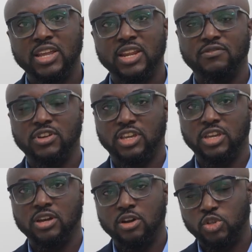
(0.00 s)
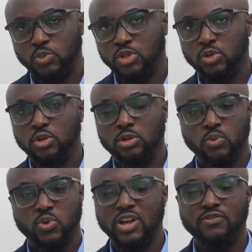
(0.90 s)
in Evercare Hospital,
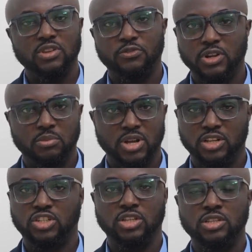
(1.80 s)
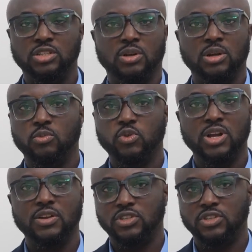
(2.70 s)
we have different machines. We have